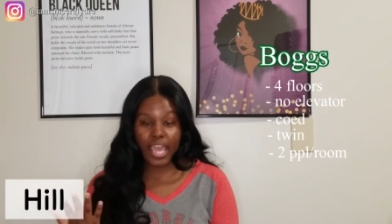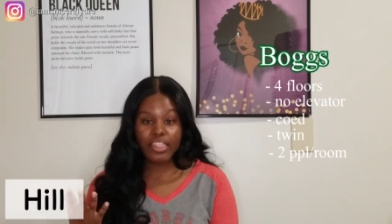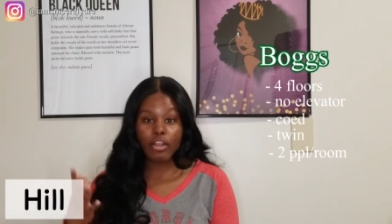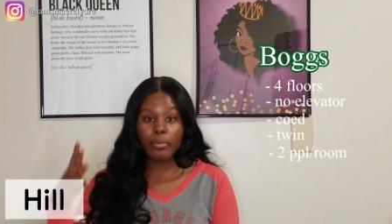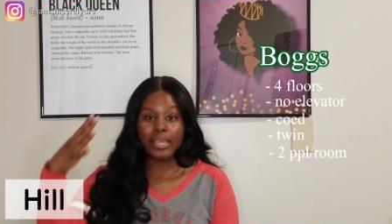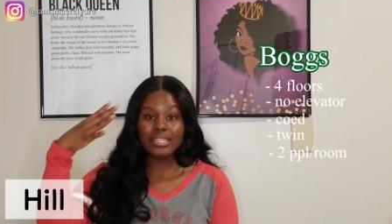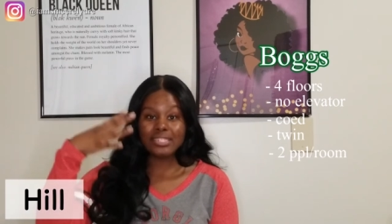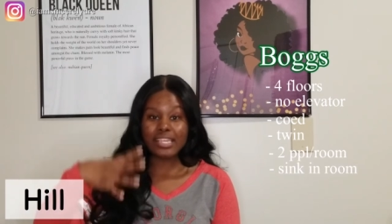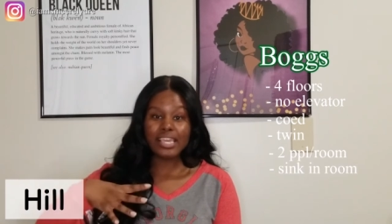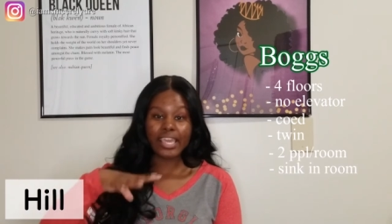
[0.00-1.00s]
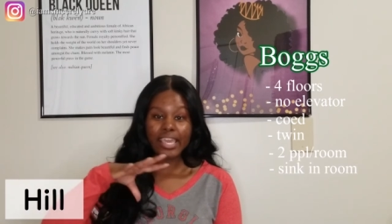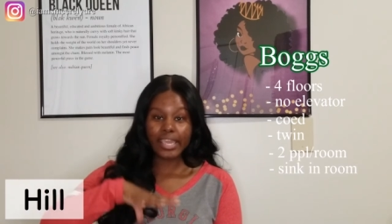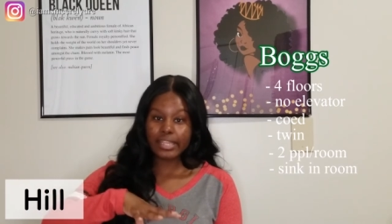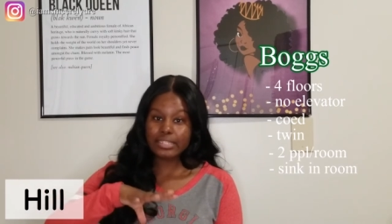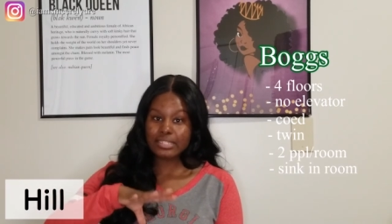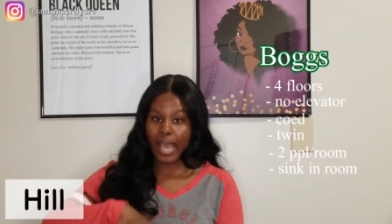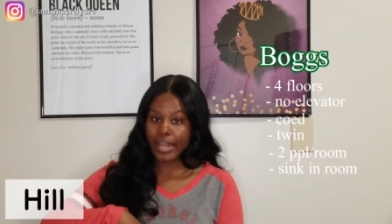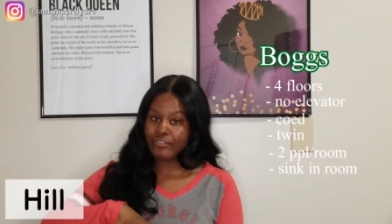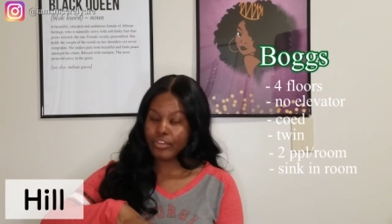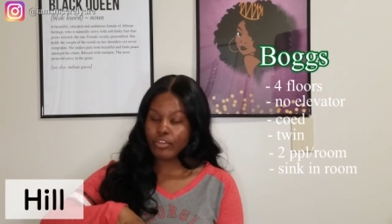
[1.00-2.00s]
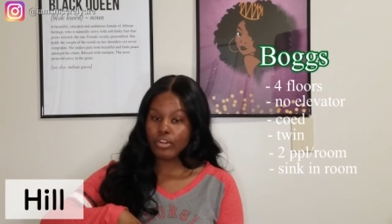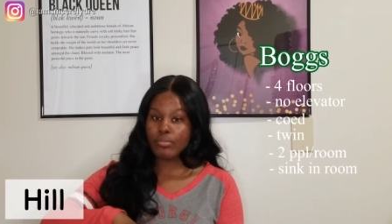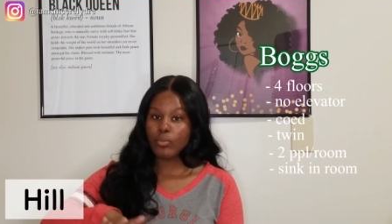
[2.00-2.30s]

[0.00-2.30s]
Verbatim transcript: And there will be a sink inside of your room,